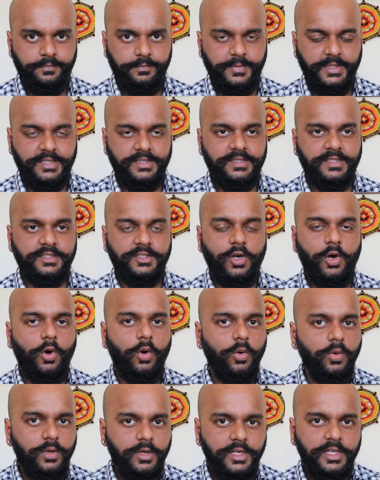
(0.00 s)
because it's
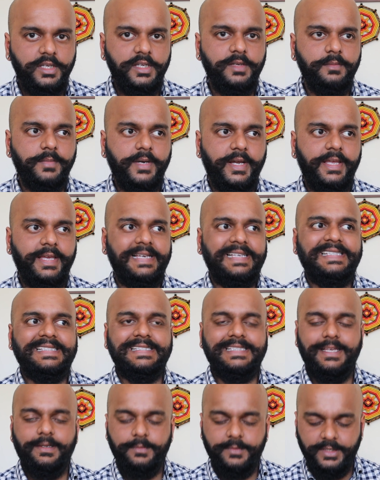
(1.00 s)
only by
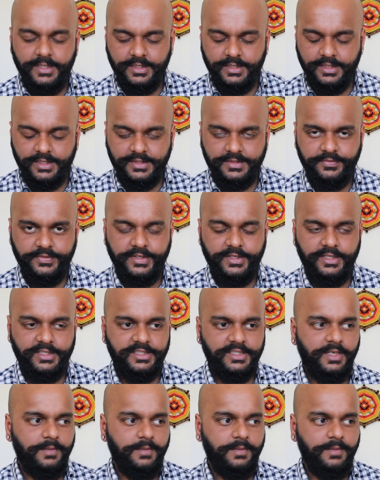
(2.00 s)
accepting these feelings,